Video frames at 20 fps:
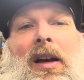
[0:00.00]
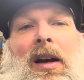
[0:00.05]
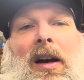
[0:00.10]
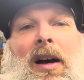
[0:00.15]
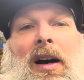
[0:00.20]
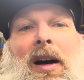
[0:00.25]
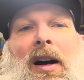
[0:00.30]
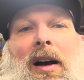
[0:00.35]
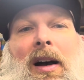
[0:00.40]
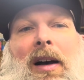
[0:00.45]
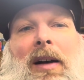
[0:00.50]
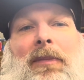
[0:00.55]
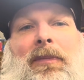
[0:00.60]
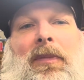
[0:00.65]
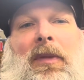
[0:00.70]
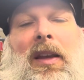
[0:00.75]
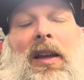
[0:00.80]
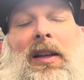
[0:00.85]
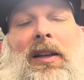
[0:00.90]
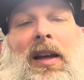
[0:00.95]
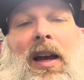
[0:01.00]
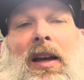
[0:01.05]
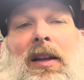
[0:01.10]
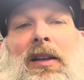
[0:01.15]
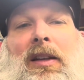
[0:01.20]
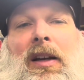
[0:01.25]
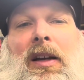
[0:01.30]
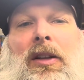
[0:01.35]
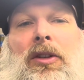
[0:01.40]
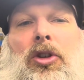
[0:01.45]
It
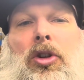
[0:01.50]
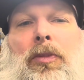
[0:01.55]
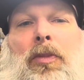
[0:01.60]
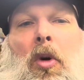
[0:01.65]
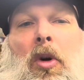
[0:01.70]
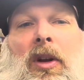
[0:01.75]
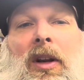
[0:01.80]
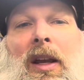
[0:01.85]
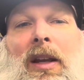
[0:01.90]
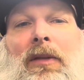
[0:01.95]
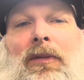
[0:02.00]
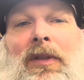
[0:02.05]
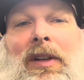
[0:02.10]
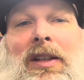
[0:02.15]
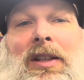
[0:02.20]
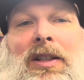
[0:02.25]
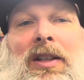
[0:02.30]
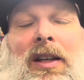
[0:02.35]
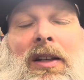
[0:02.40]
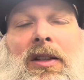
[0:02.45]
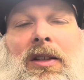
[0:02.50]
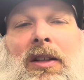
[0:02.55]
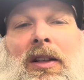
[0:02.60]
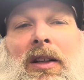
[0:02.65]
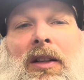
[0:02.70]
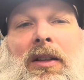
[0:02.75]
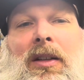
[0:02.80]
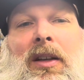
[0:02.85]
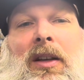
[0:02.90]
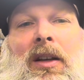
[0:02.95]
had 2.8 V6 in
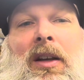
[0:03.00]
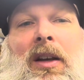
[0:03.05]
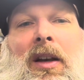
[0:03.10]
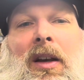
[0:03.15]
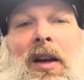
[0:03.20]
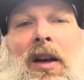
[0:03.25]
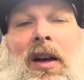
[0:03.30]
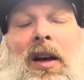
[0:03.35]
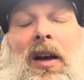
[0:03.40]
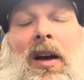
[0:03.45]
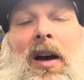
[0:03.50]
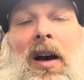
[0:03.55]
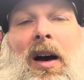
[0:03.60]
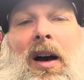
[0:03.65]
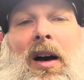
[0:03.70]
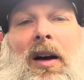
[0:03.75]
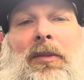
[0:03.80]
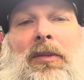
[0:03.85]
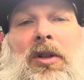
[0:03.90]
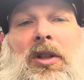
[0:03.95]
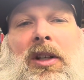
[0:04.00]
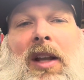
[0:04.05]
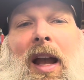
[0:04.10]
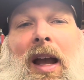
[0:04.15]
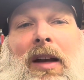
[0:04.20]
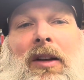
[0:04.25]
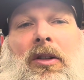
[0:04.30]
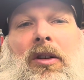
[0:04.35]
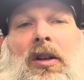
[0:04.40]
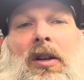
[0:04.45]
it,
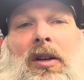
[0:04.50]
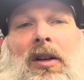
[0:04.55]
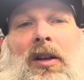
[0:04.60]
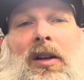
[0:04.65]
standard.